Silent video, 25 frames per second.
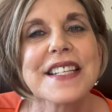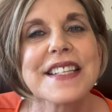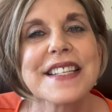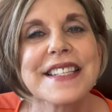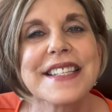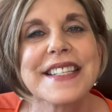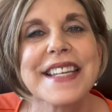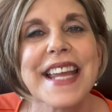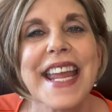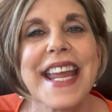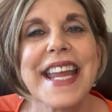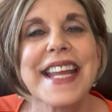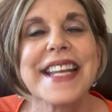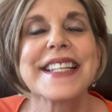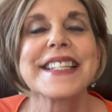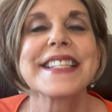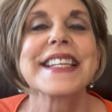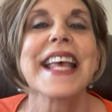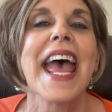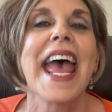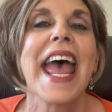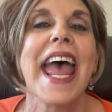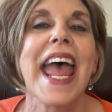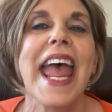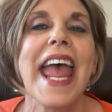states
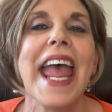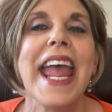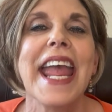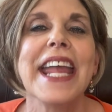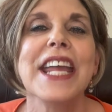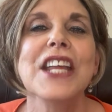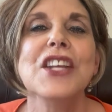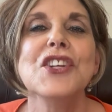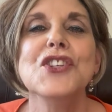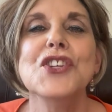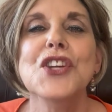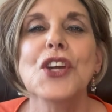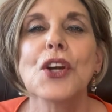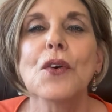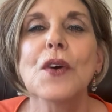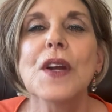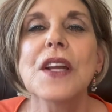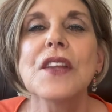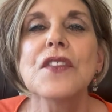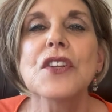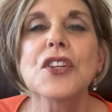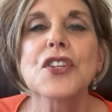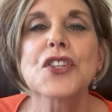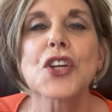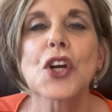
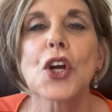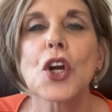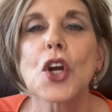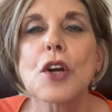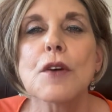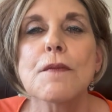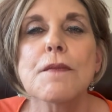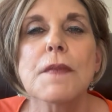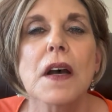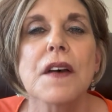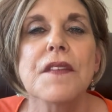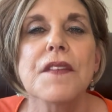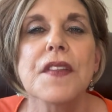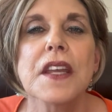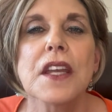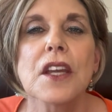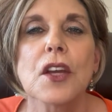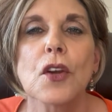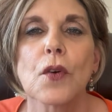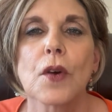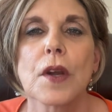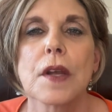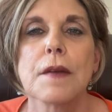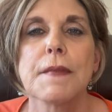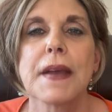during the term of the
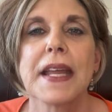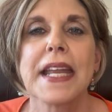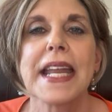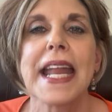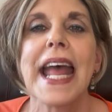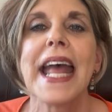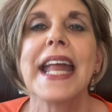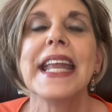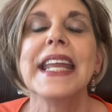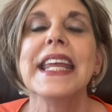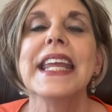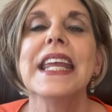agreement and